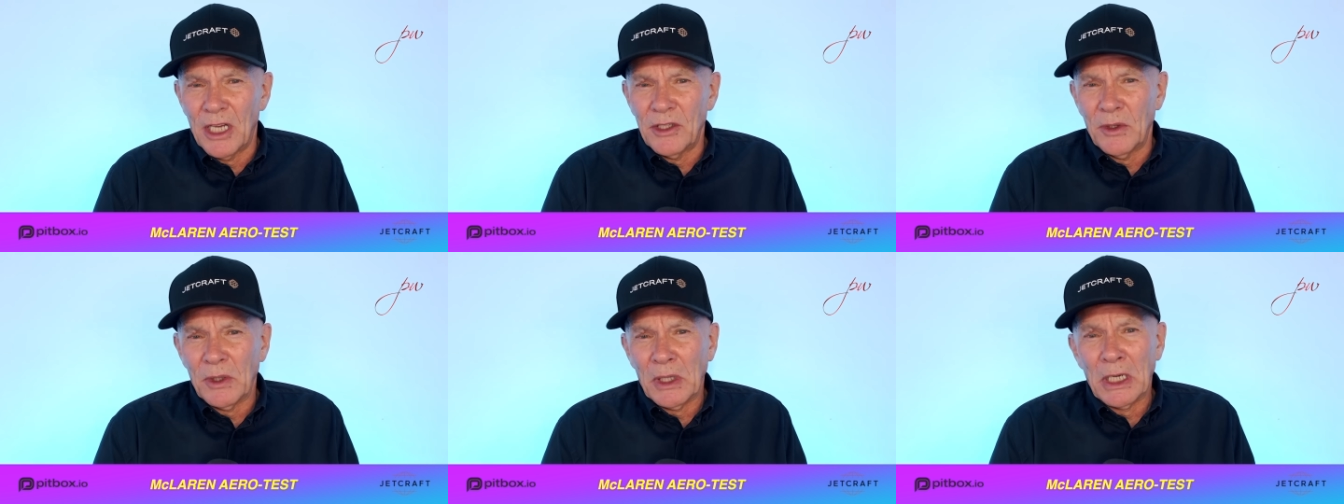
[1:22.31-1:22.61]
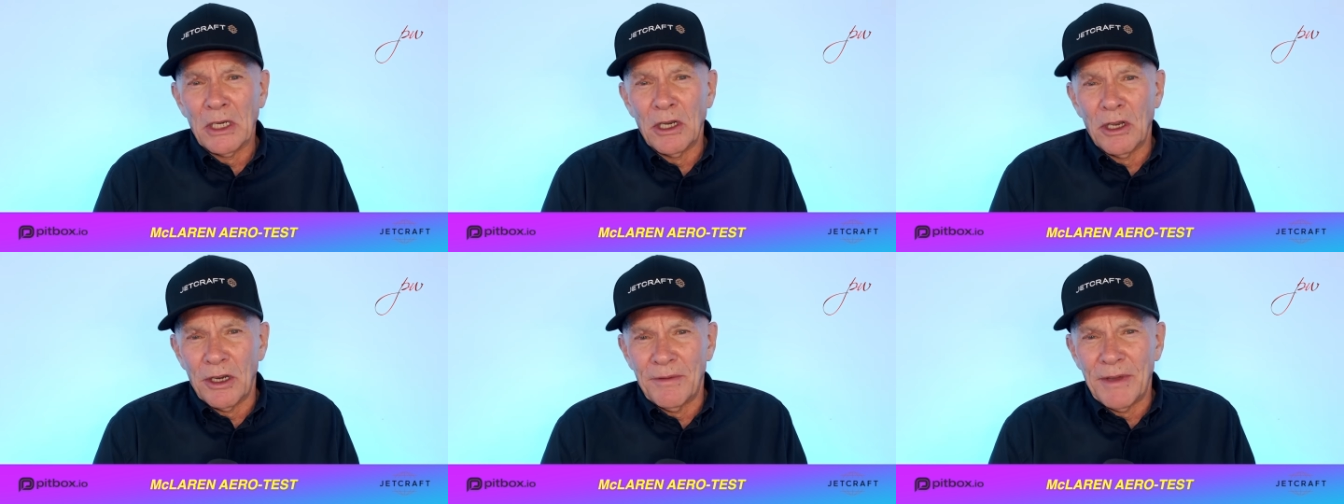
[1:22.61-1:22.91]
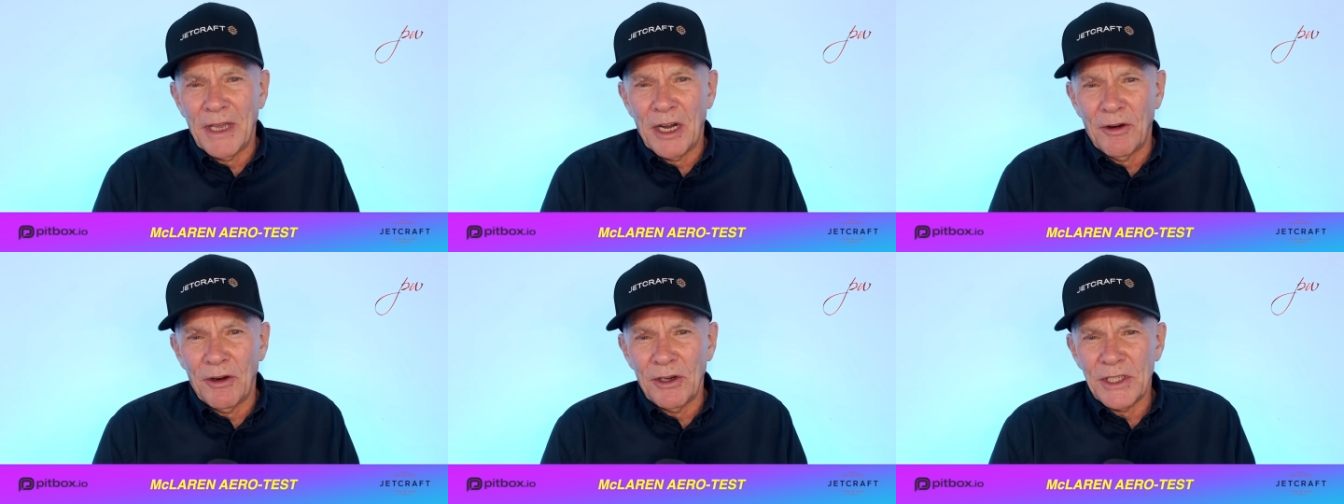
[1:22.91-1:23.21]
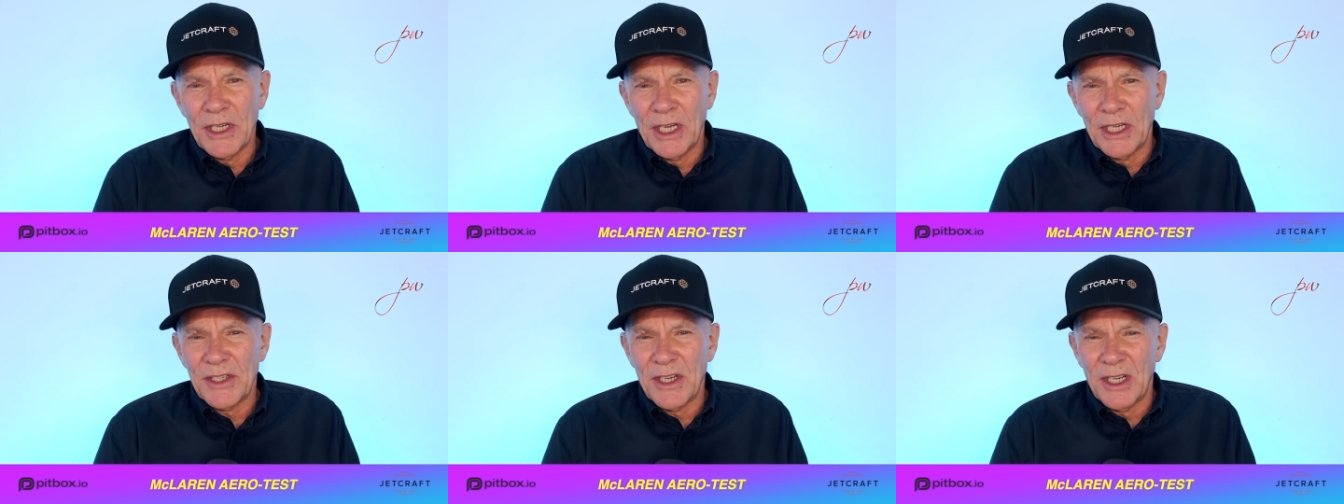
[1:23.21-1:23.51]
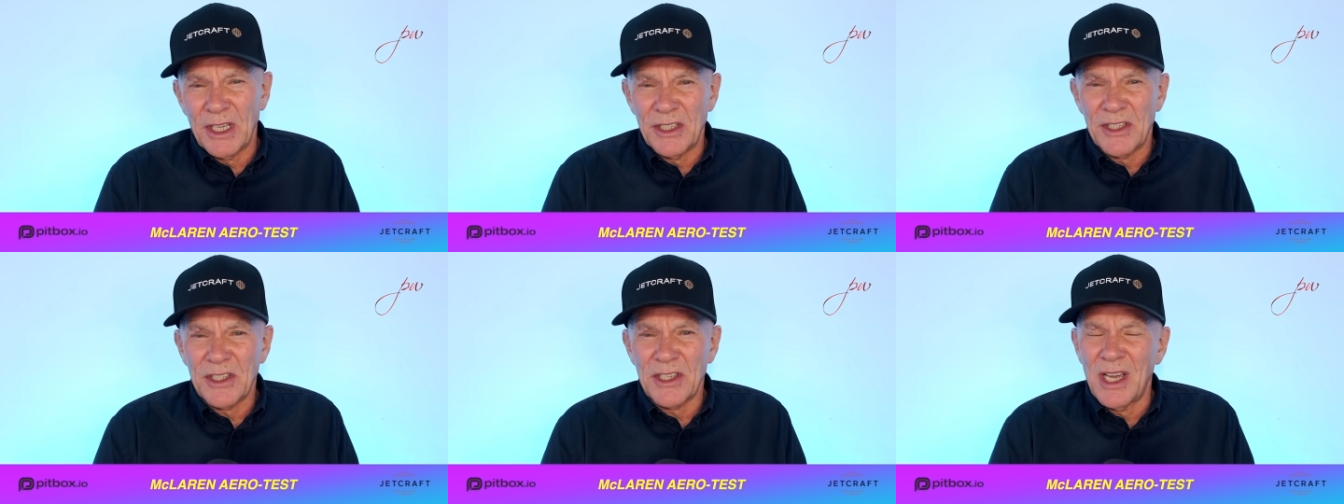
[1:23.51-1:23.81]
doing a lot of aero
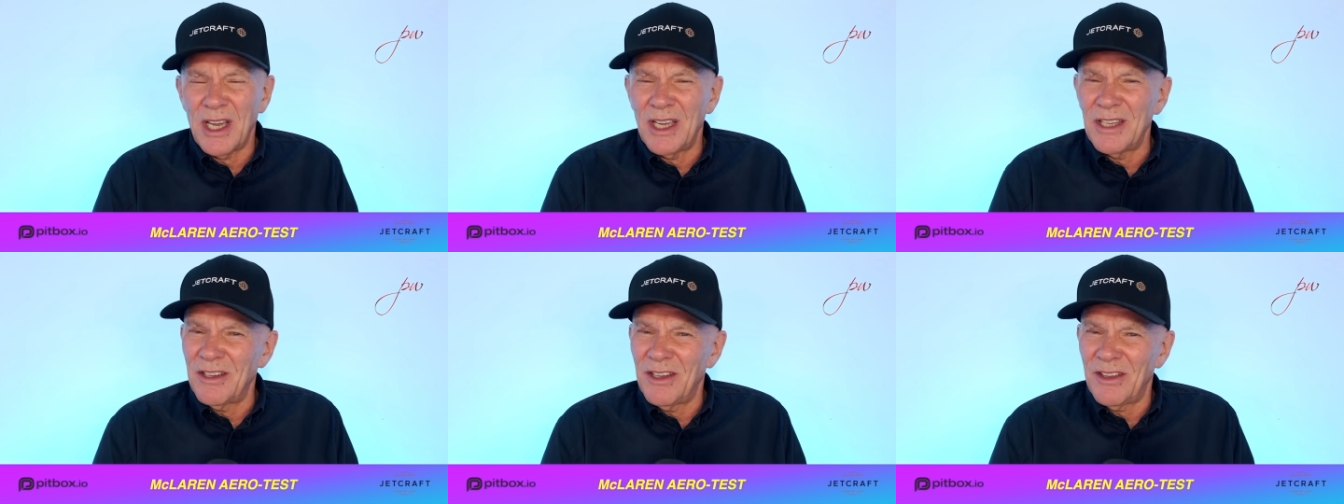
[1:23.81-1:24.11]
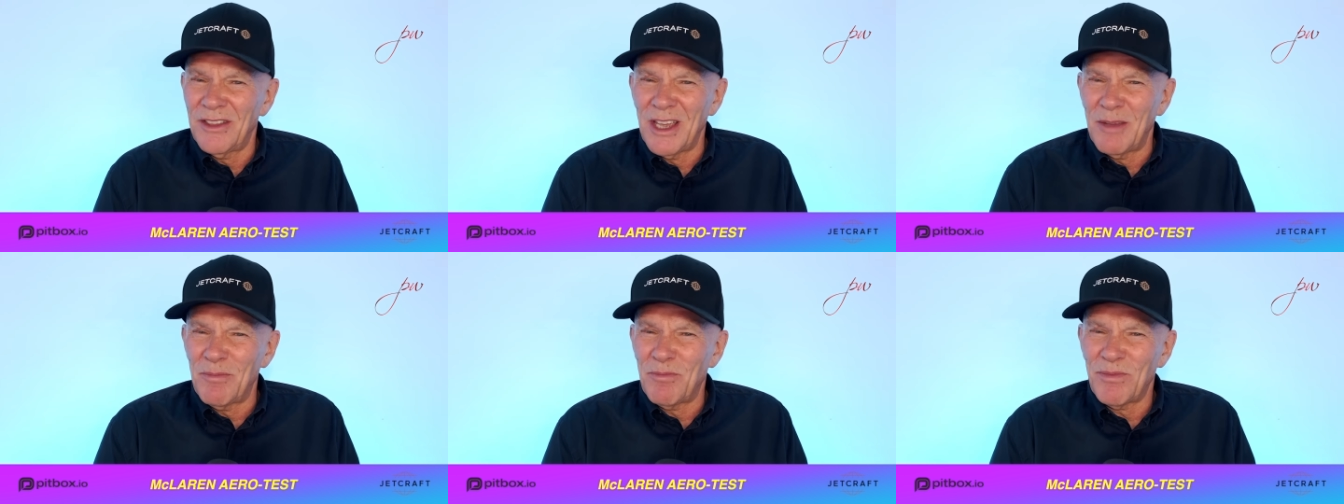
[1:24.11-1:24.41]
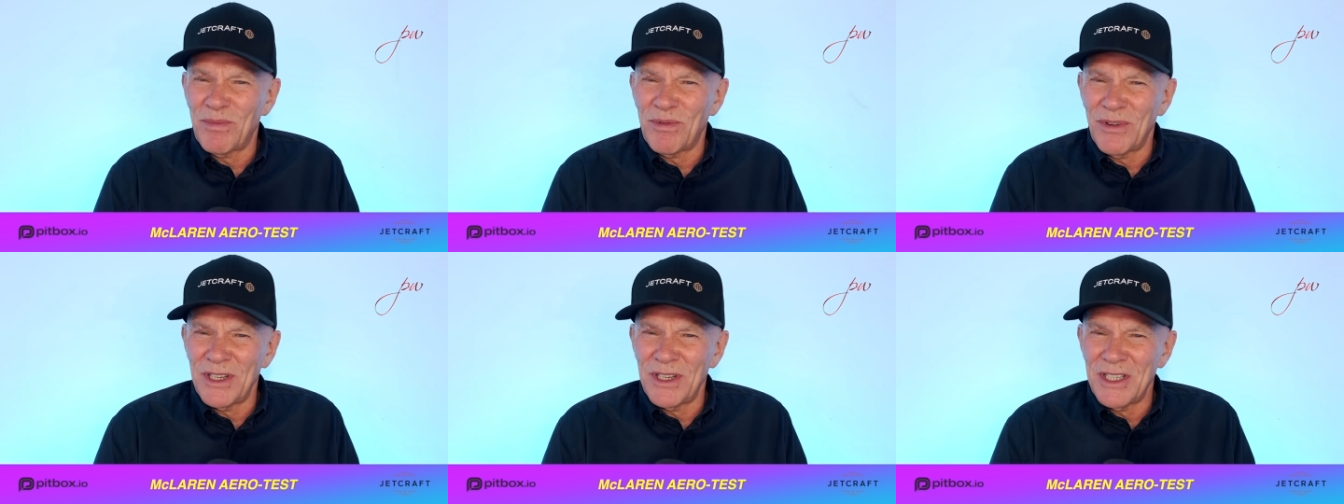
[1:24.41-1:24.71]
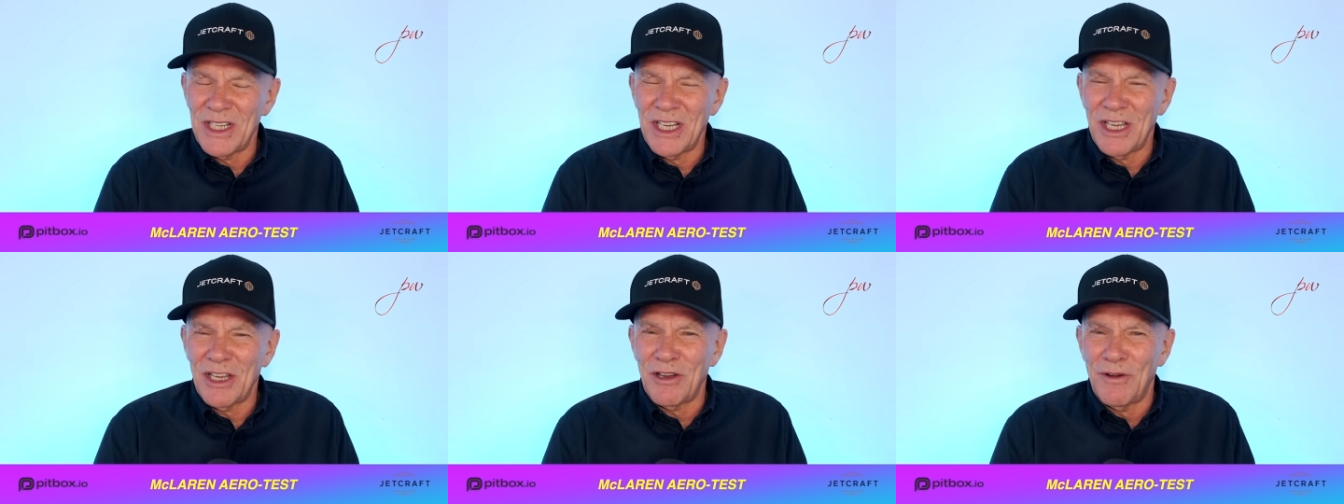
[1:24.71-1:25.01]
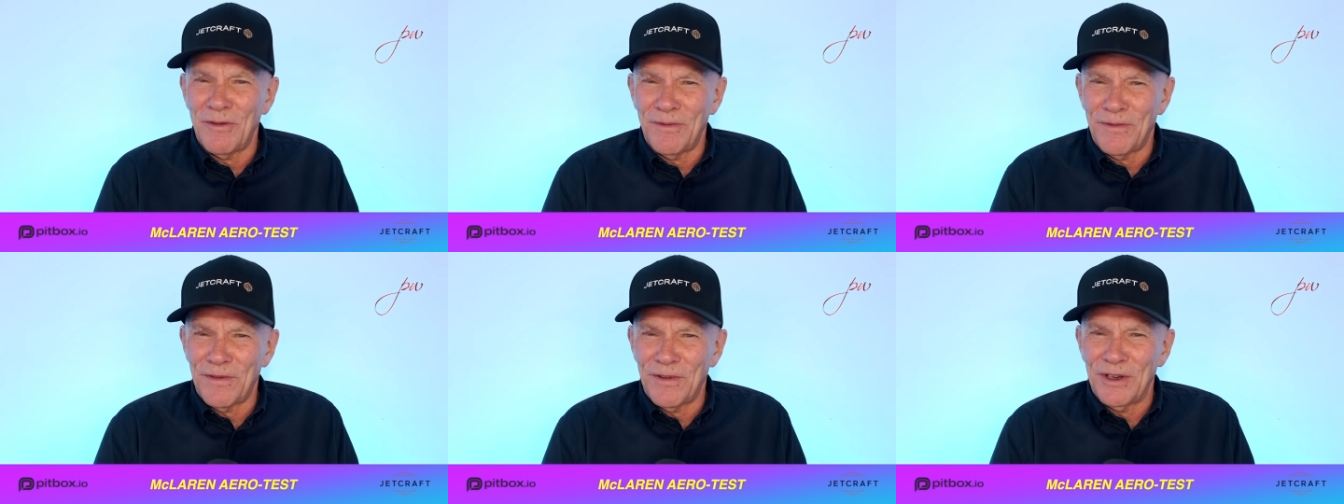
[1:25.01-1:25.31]
testing, a sign that they're pretty
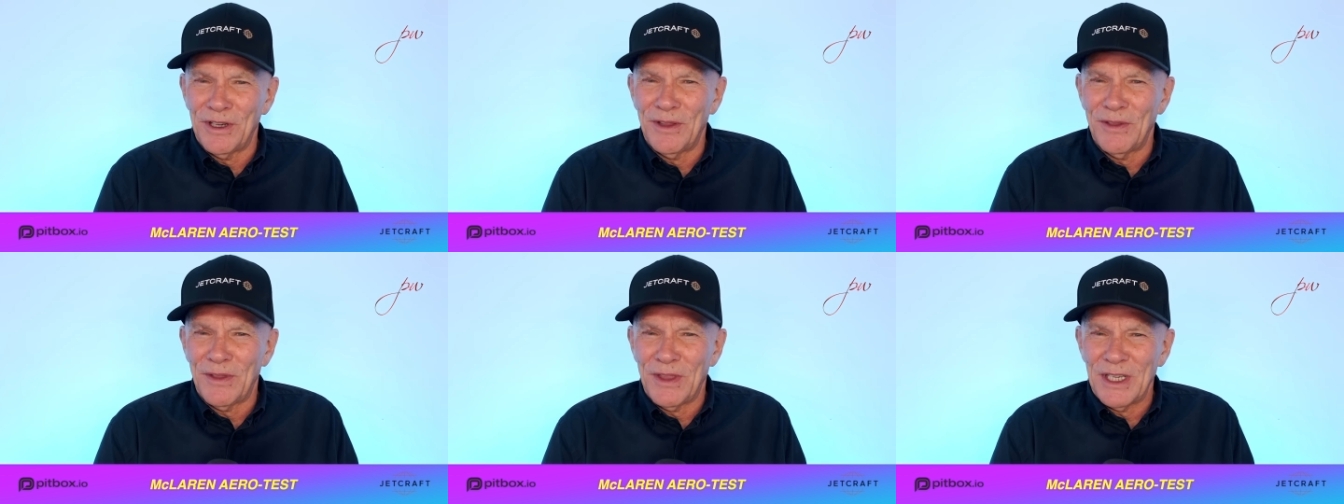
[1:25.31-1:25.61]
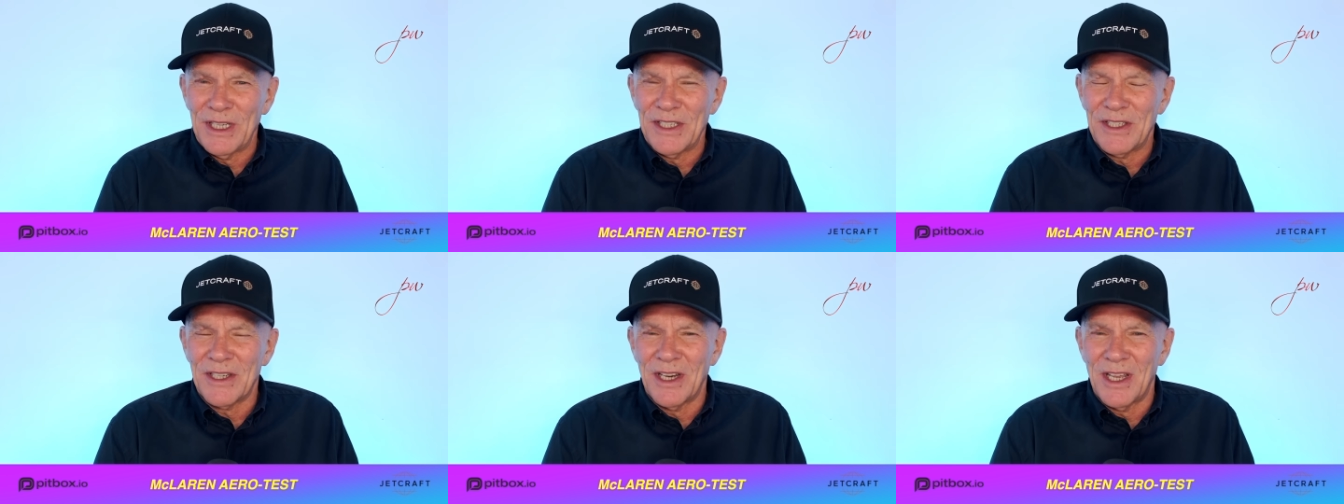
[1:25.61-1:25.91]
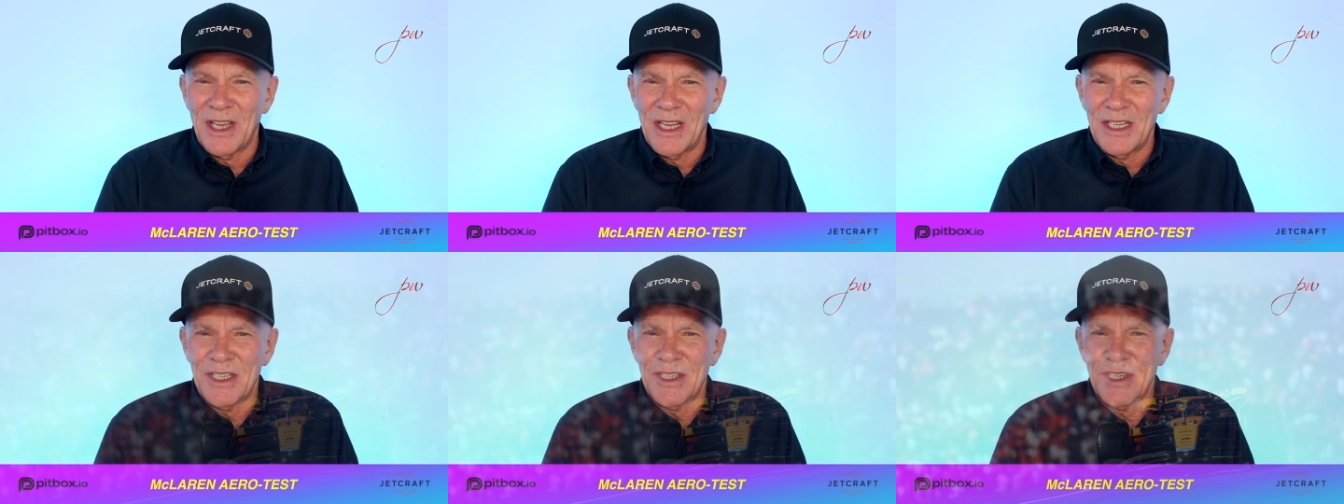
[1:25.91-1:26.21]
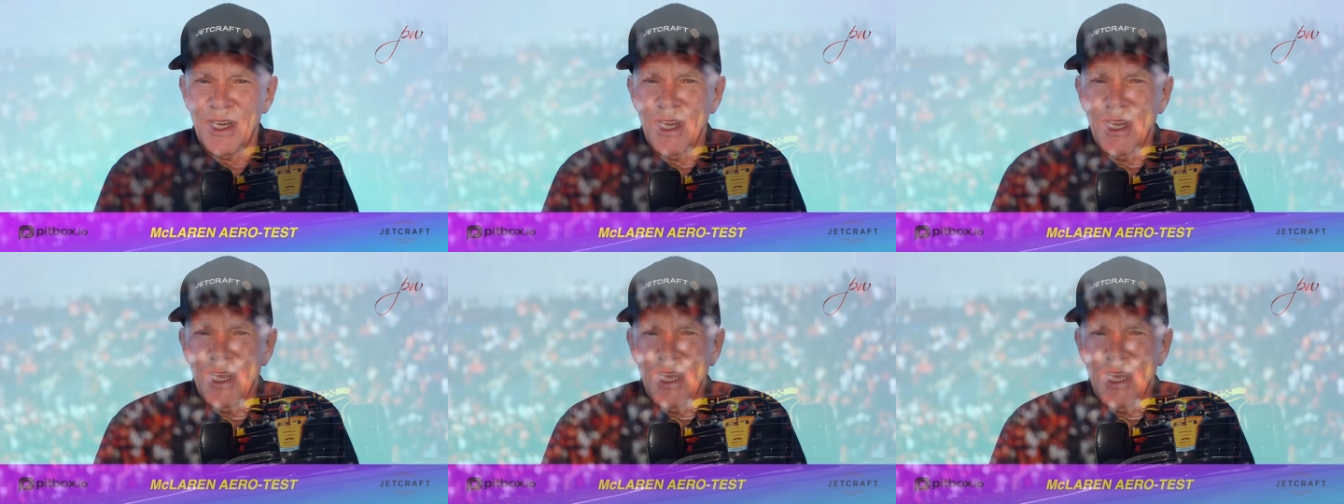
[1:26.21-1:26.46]
confident these days